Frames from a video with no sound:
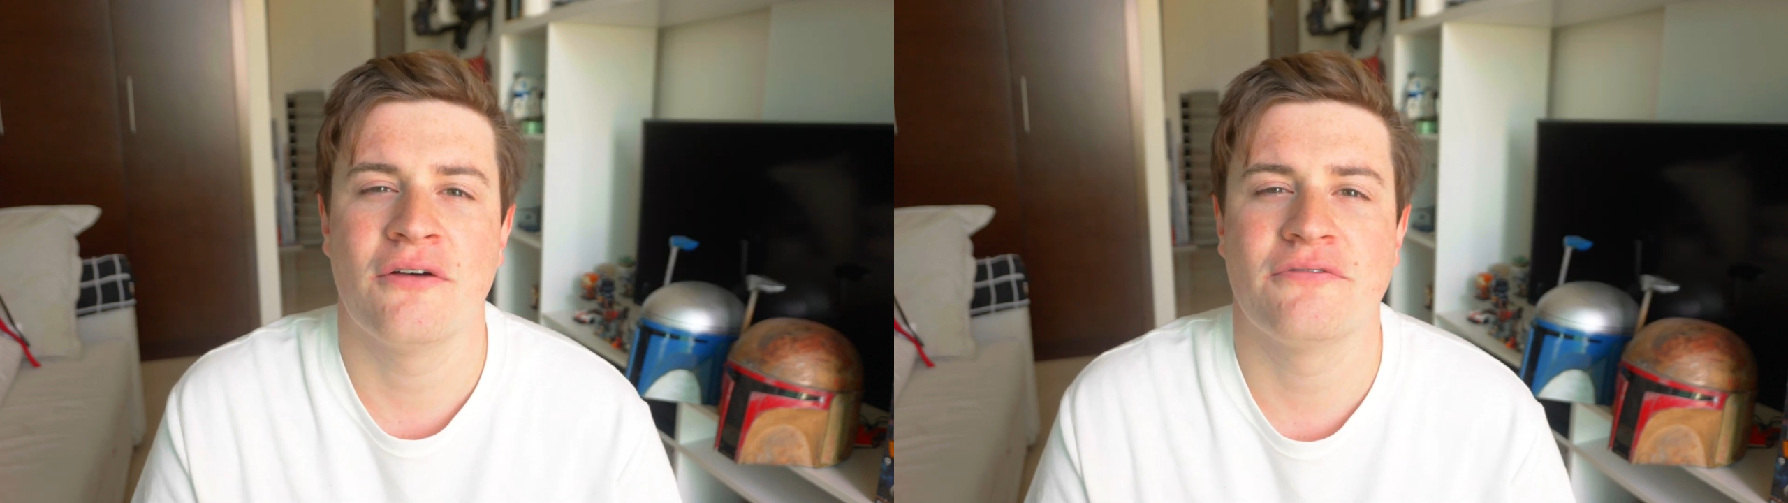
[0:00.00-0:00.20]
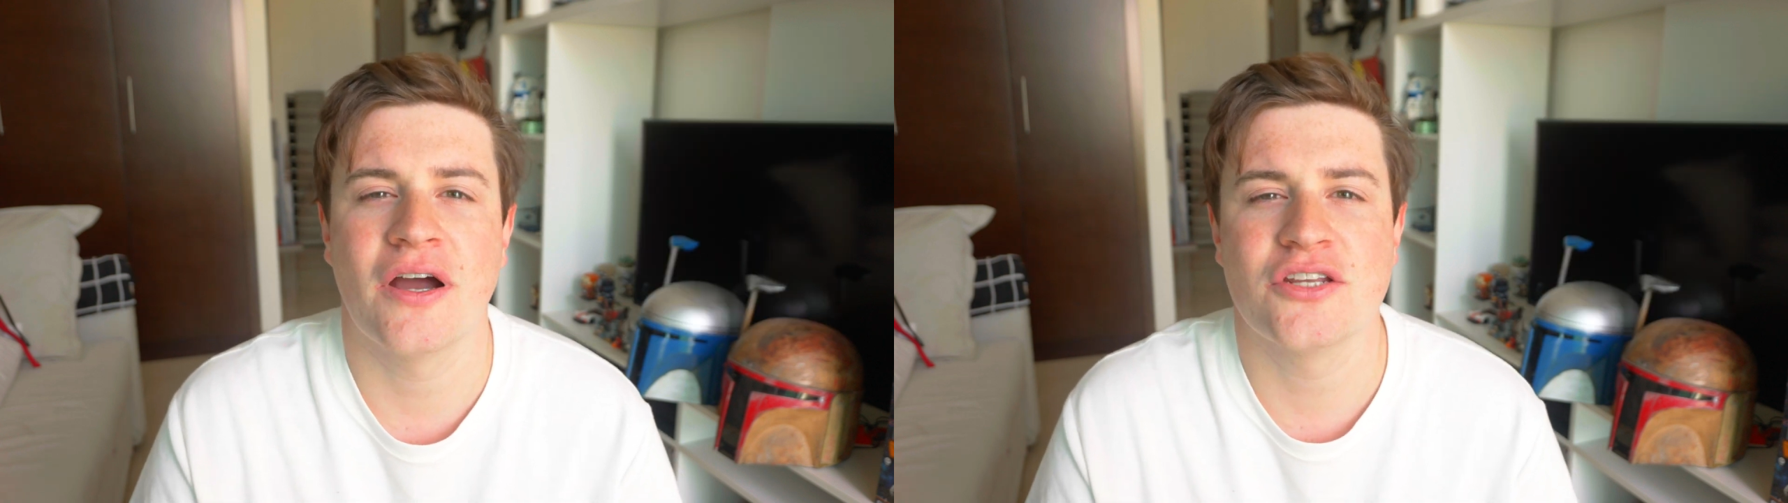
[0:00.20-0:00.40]

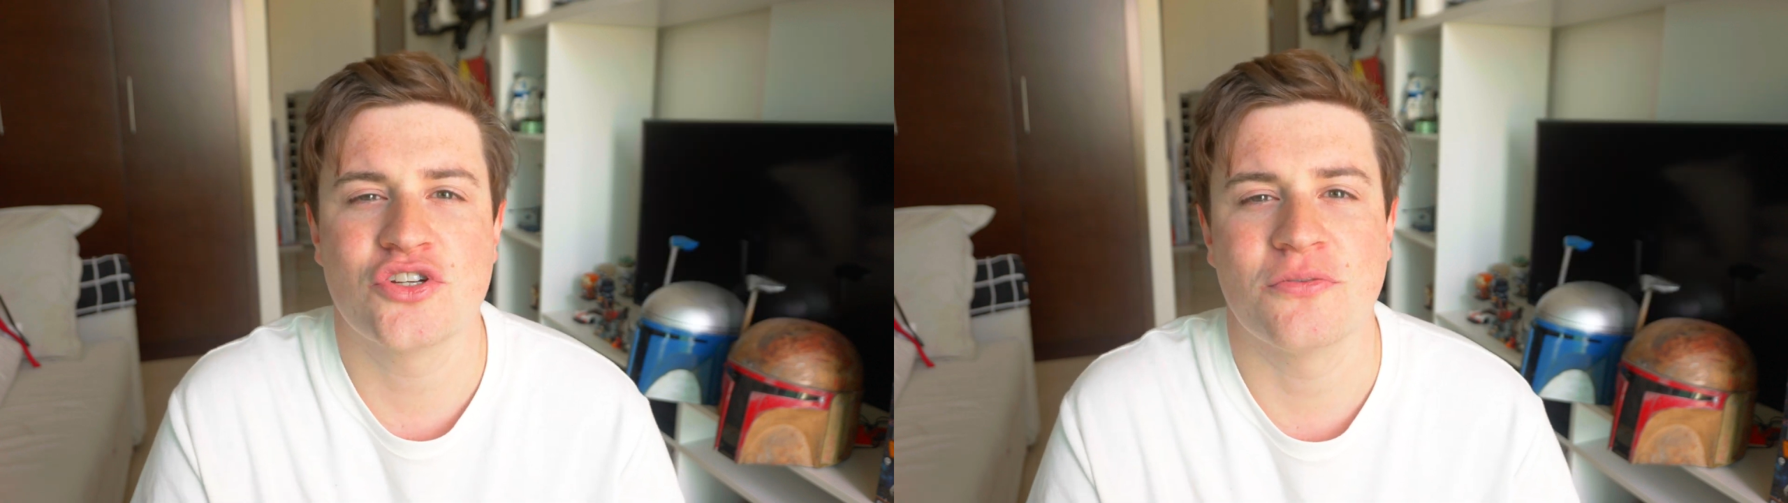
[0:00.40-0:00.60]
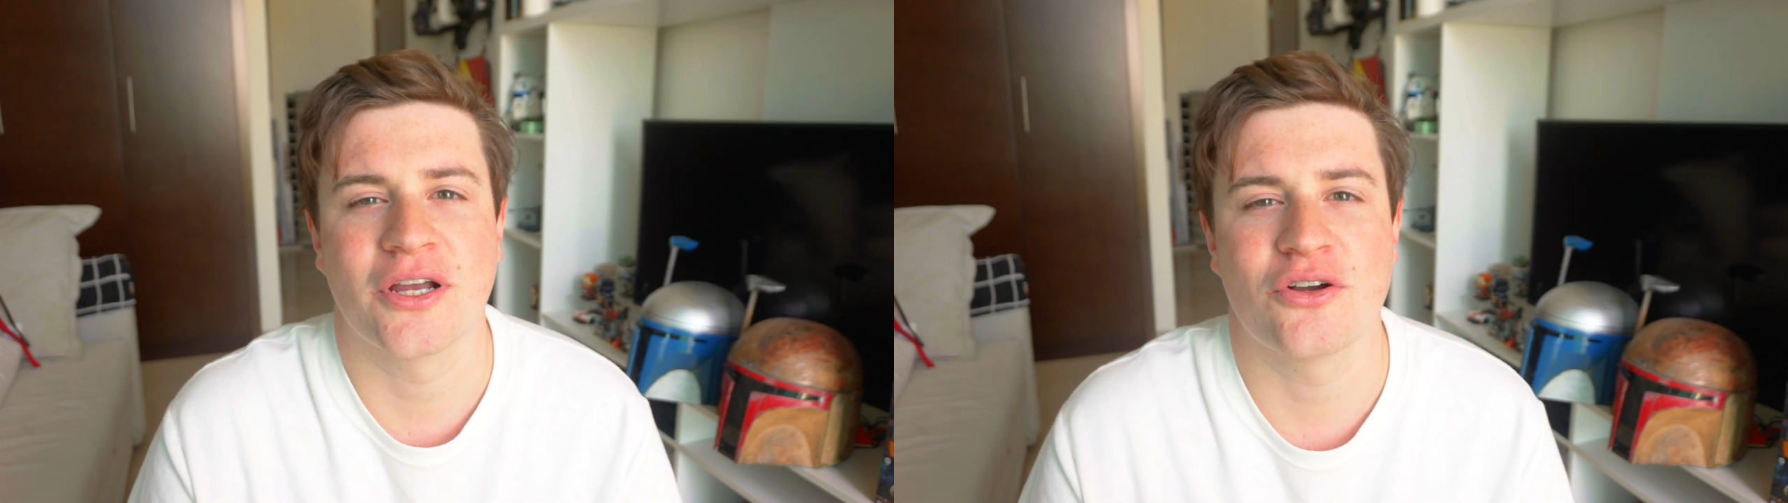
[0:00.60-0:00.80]

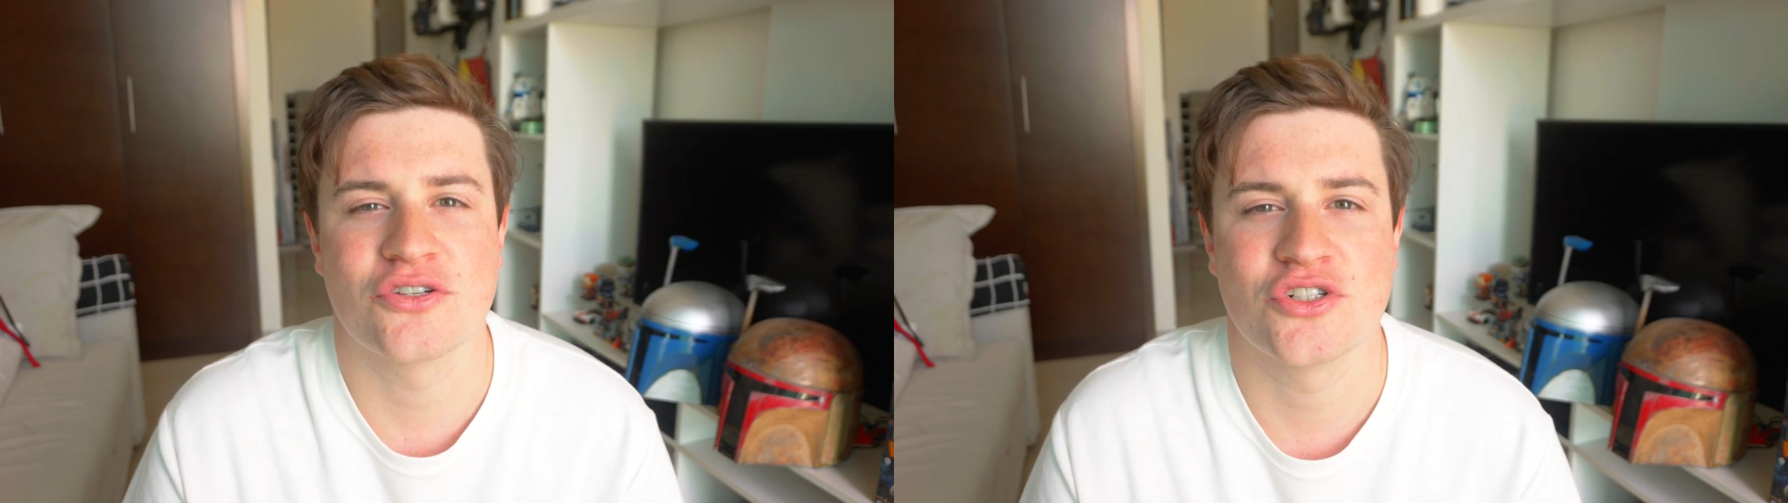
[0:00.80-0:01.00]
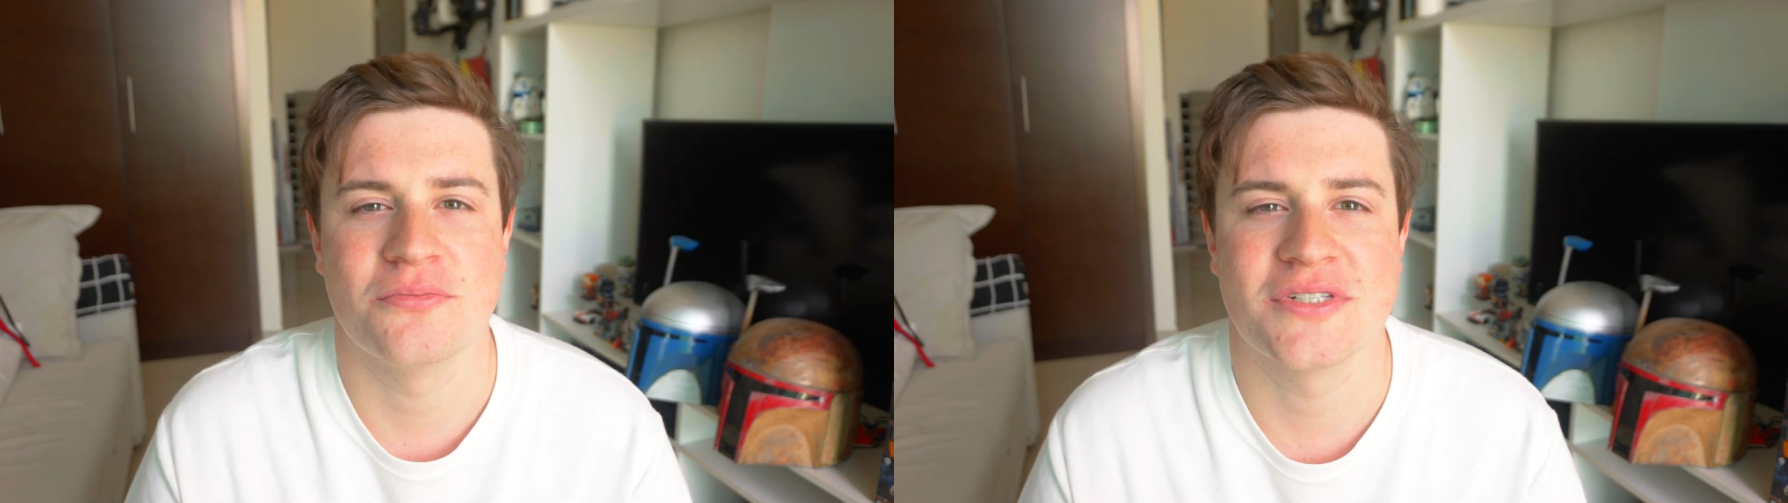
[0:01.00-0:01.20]
fine-tune my
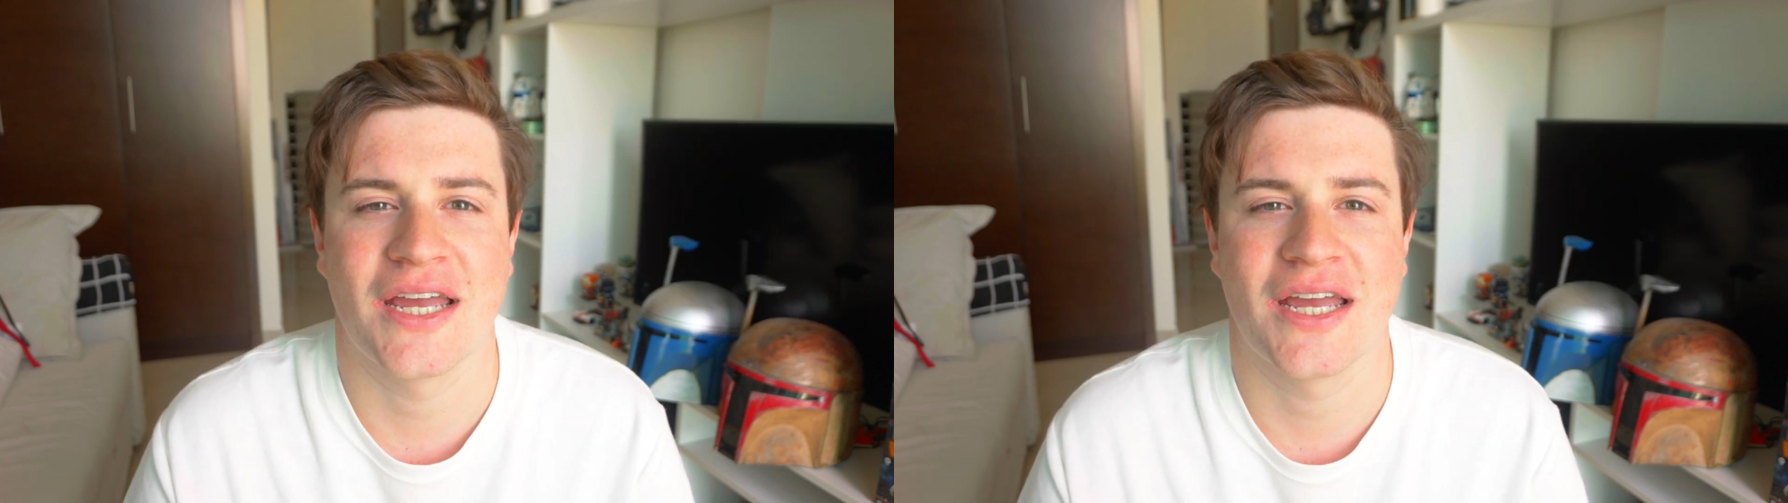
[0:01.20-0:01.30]
costumes